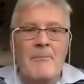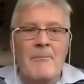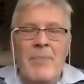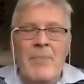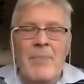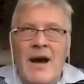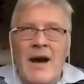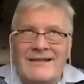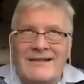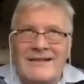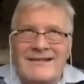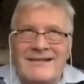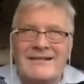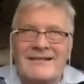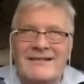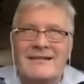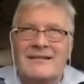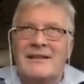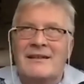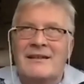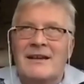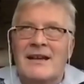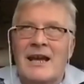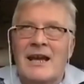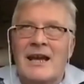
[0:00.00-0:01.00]
But
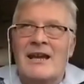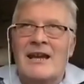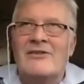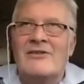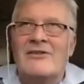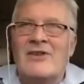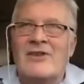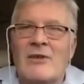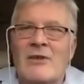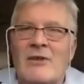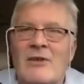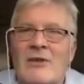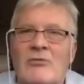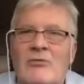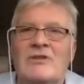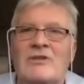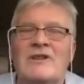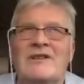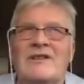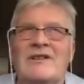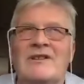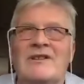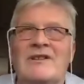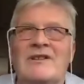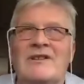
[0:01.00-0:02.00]
around
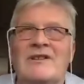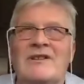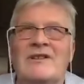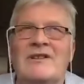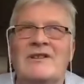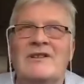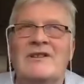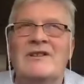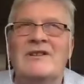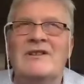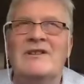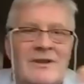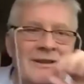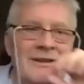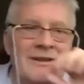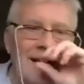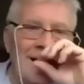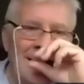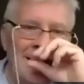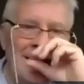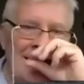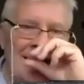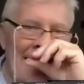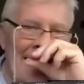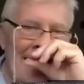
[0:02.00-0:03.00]
this time, so in
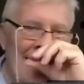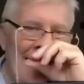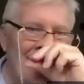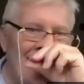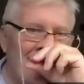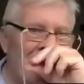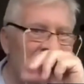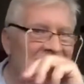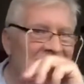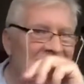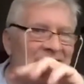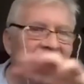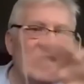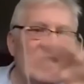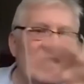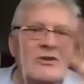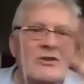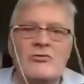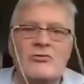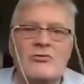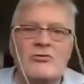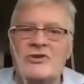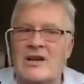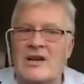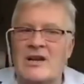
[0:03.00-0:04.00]
1980s, the
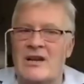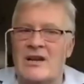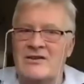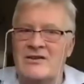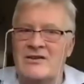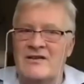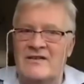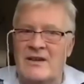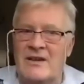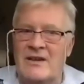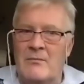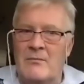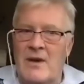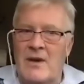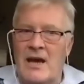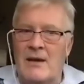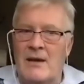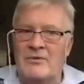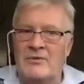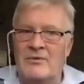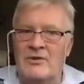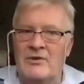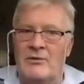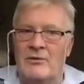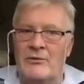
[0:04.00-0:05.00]
new challenges came
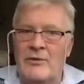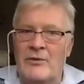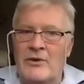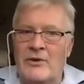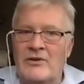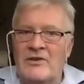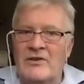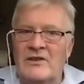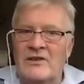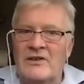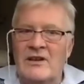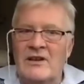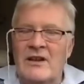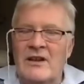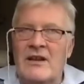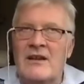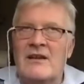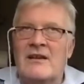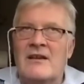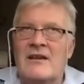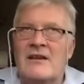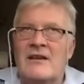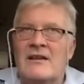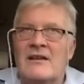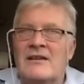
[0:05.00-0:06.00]
up. So firstly,
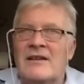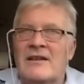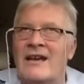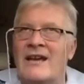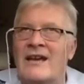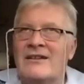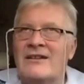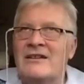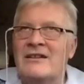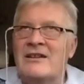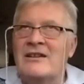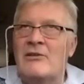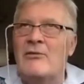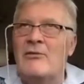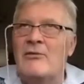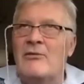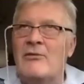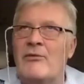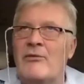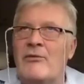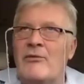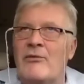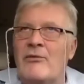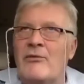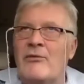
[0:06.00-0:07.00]
the idea of
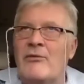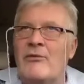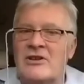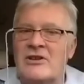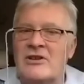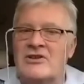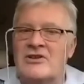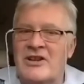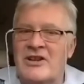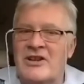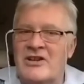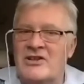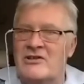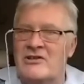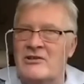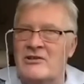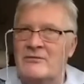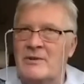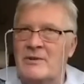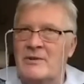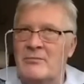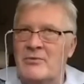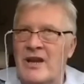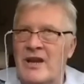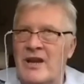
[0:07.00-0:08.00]
functional regeneration
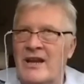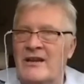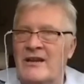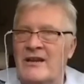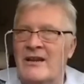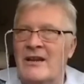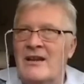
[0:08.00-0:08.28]
of the brain,